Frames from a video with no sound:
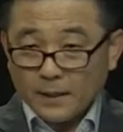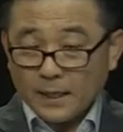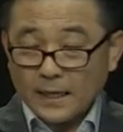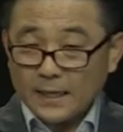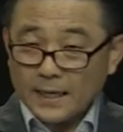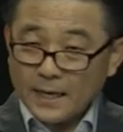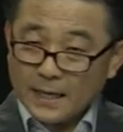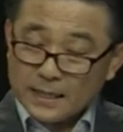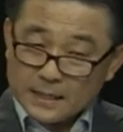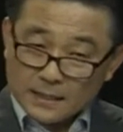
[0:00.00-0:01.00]
and
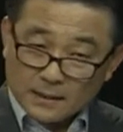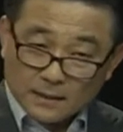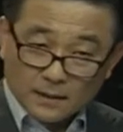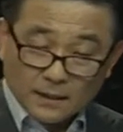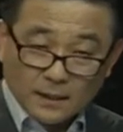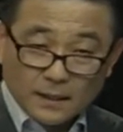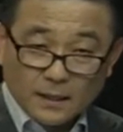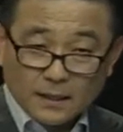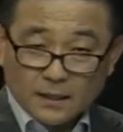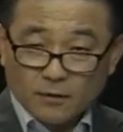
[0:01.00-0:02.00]
then
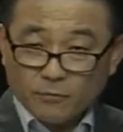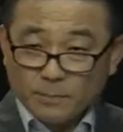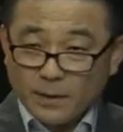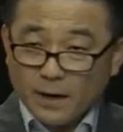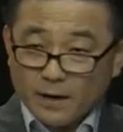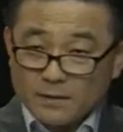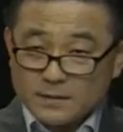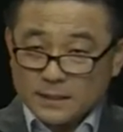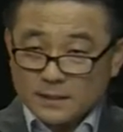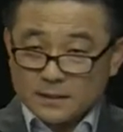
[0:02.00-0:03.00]

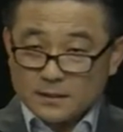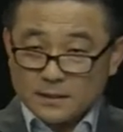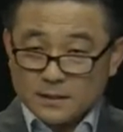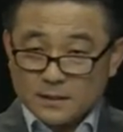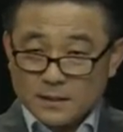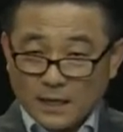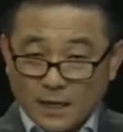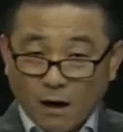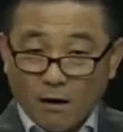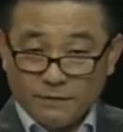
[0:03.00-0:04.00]
repairs it to
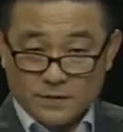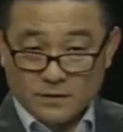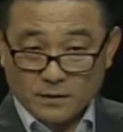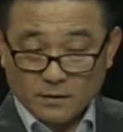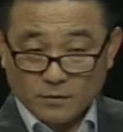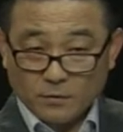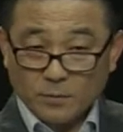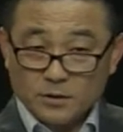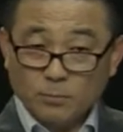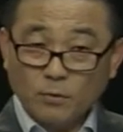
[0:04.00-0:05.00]
officer. So
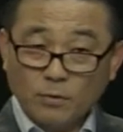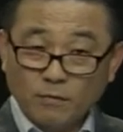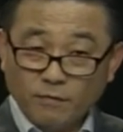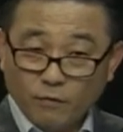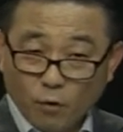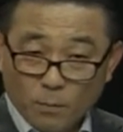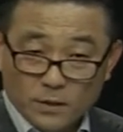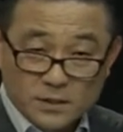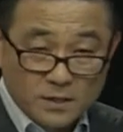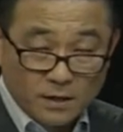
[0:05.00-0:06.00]
much more
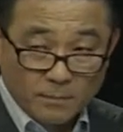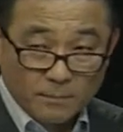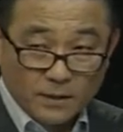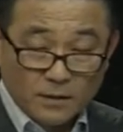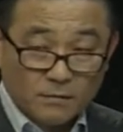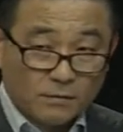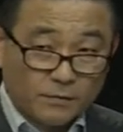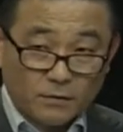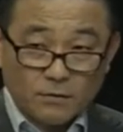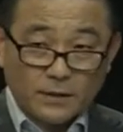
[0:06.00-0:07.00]
formal term. So if
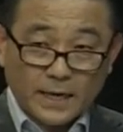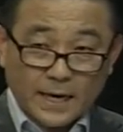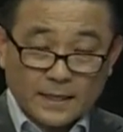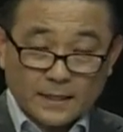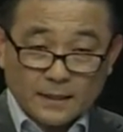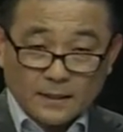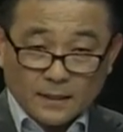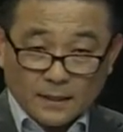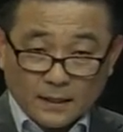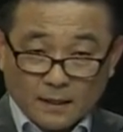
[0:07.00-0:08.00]
you look at,
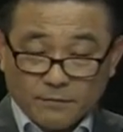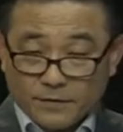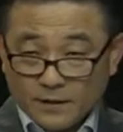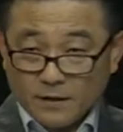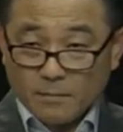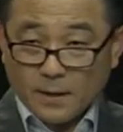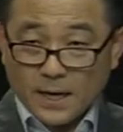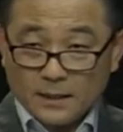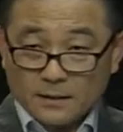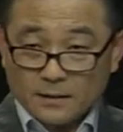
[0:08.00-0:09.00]
if you think
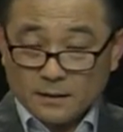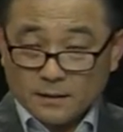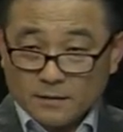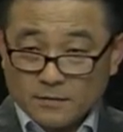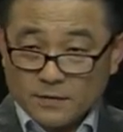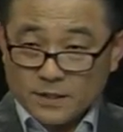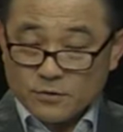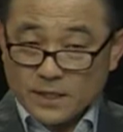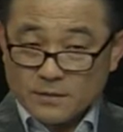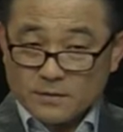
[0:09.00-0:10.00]
about the
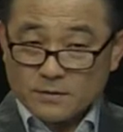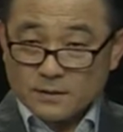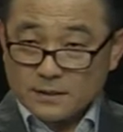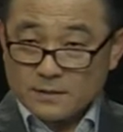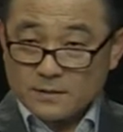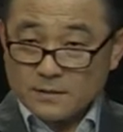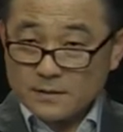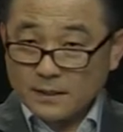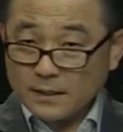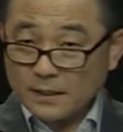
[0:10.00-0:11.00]
situations, this is
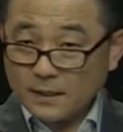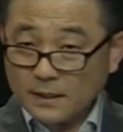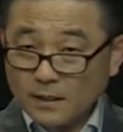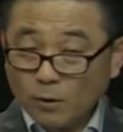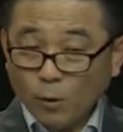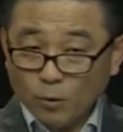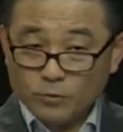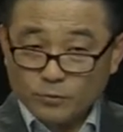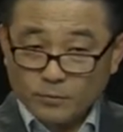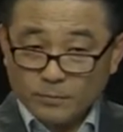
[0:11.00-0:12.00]
a
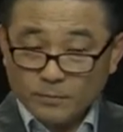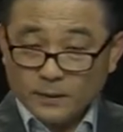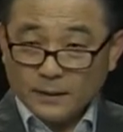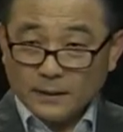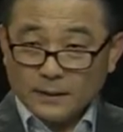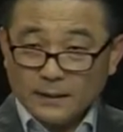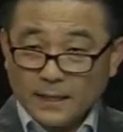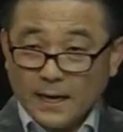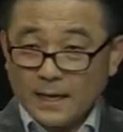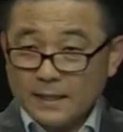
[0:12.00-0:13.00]
courtroom,
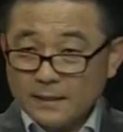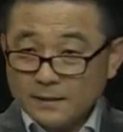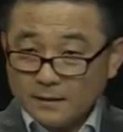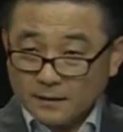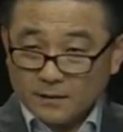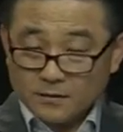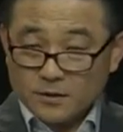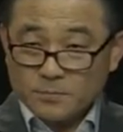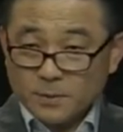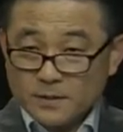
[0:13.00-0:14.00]
then
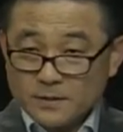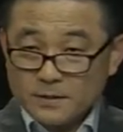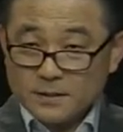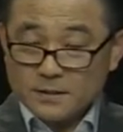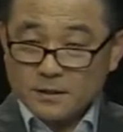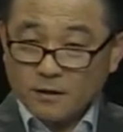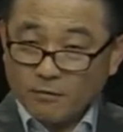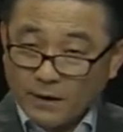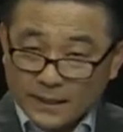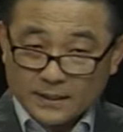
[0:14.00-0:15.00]
this person is
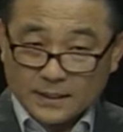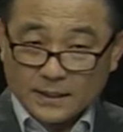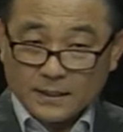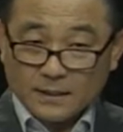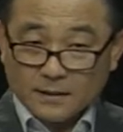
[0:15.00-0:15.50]
correcting